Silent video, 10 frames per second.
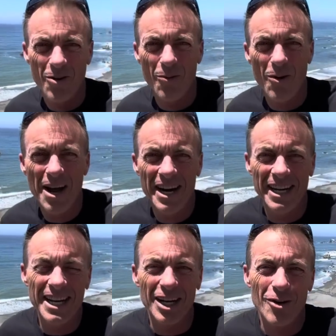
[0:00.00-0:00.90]
What an
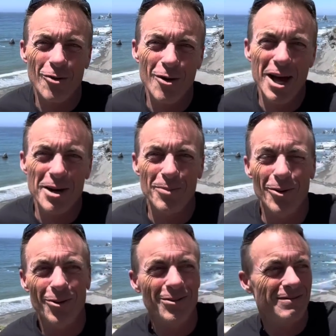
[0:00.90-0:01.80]

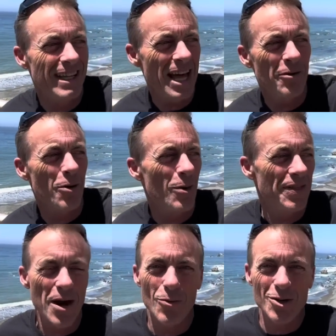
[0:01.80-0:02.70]
incredible, I don't know what
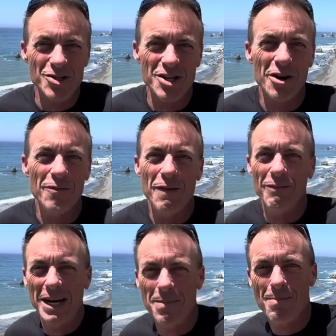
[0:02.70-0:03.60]
that was, 10 or
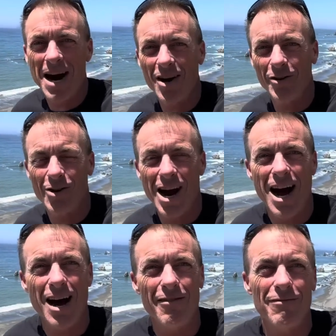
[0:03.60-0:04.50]
15 mile
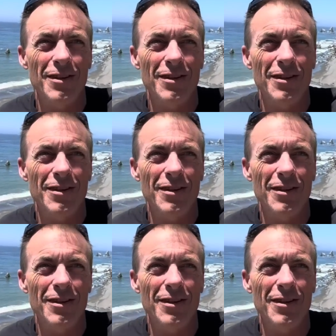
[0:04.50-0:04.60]
drive